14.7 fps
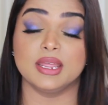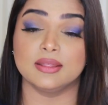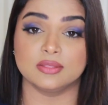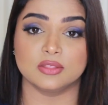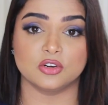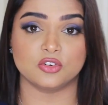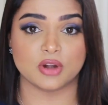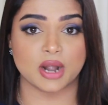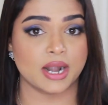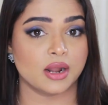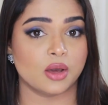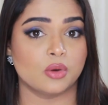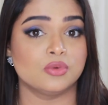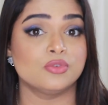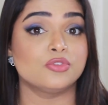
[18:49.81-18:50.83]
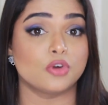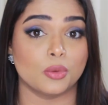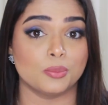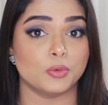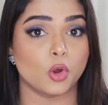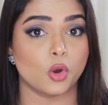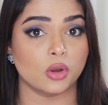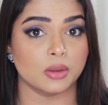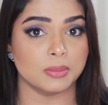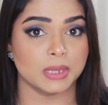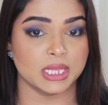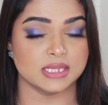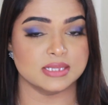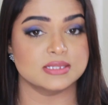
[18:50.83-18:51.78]
in the dry down from tonka
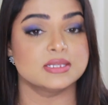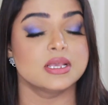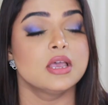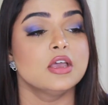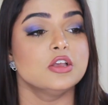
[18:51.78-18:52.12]
beans.